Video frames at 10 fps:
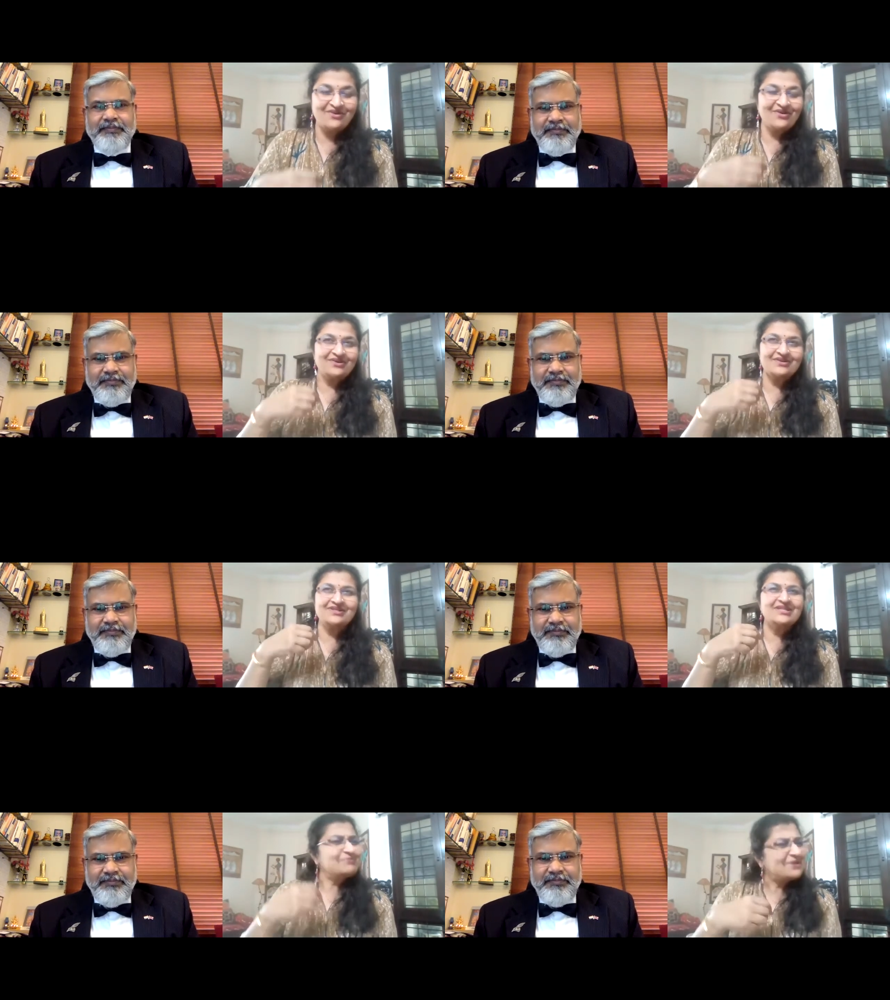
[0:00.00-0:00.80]
Speaker 1: Or
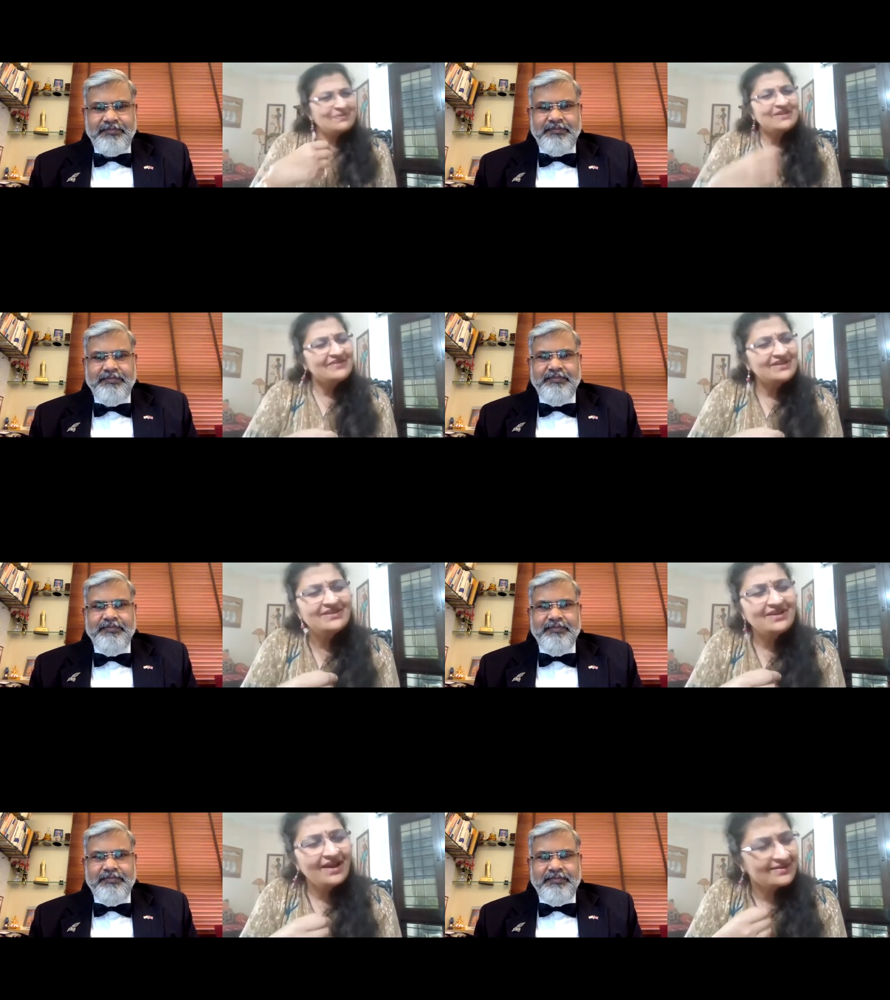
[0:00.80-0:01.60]
did people
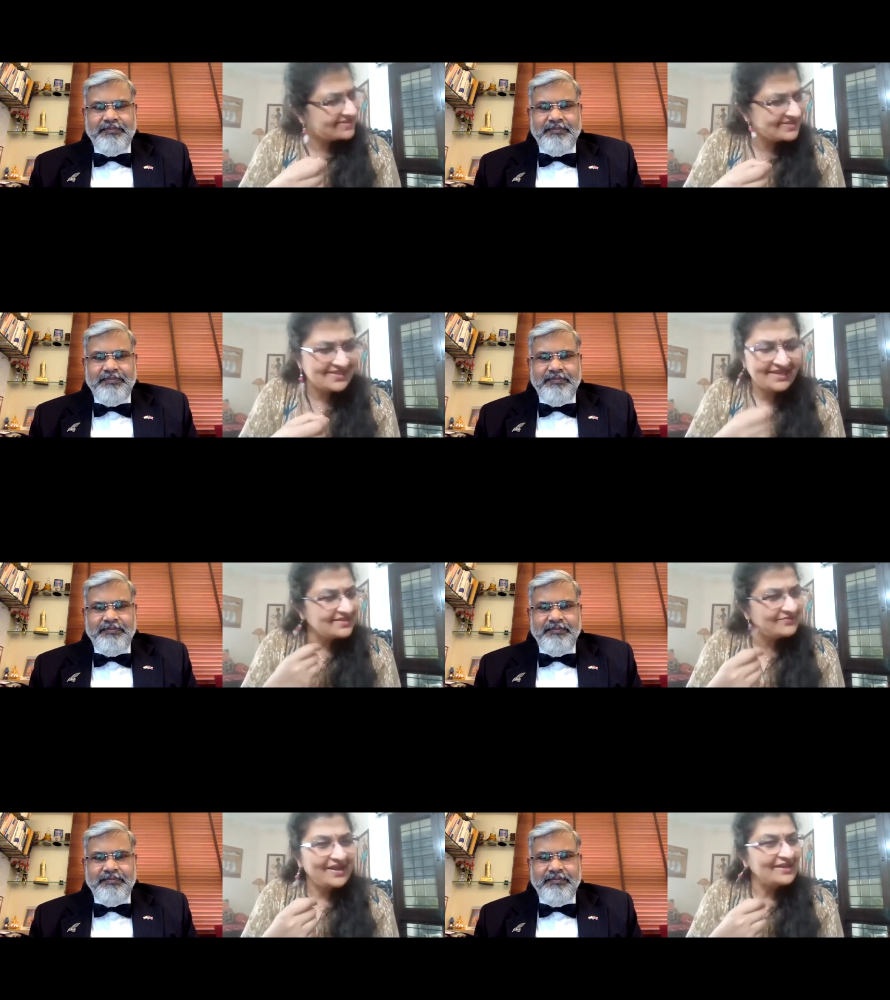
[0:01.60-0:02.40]
even understand
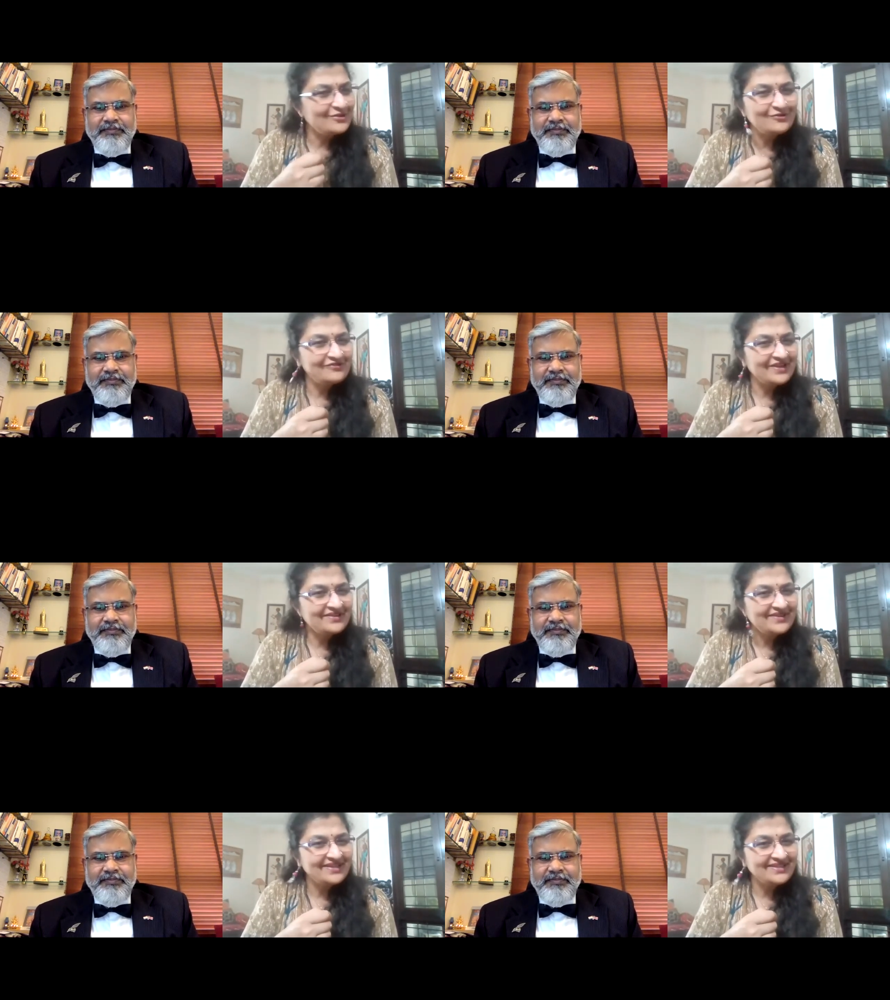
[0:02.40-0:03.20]
the value of
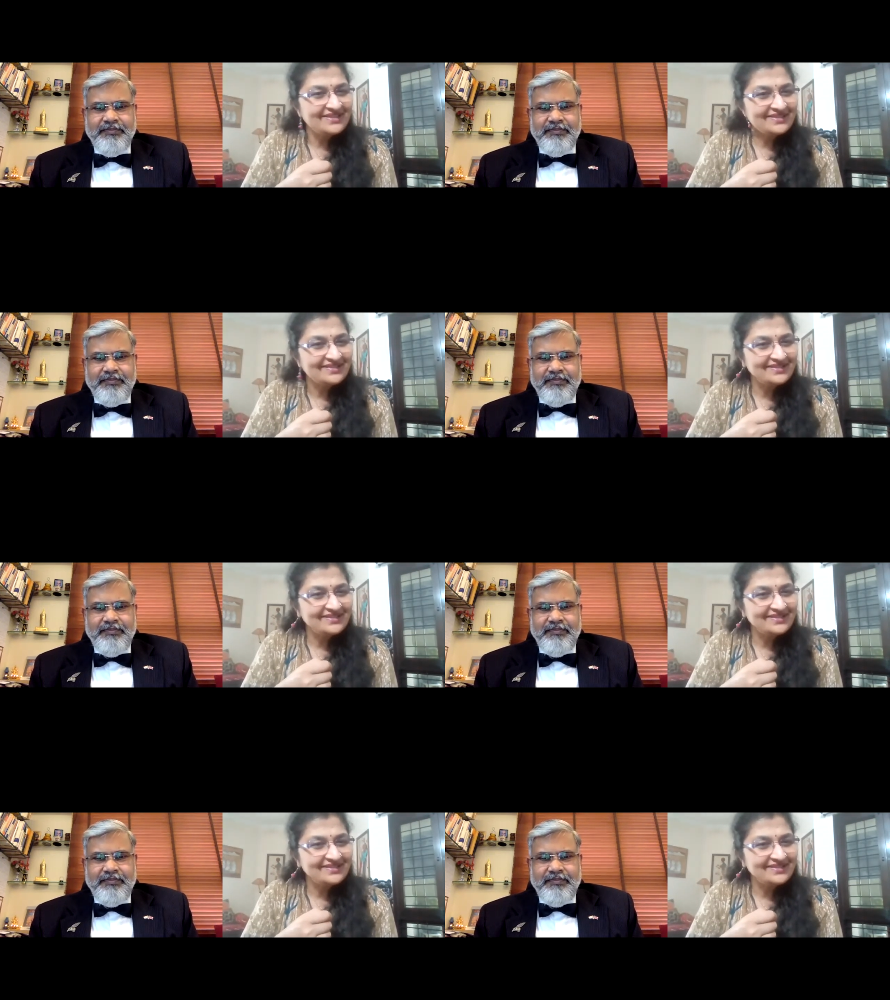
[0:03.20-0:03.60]
handwriting?